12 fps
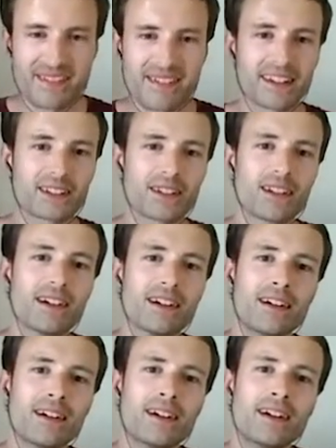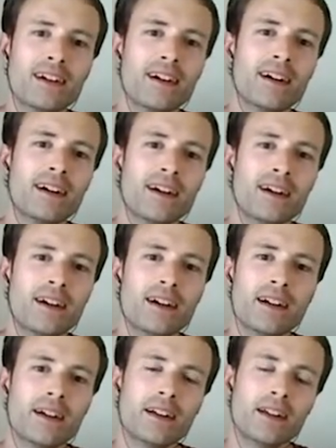
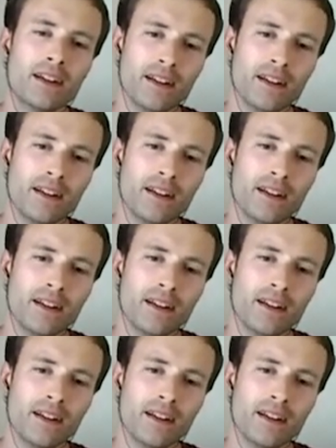(silent)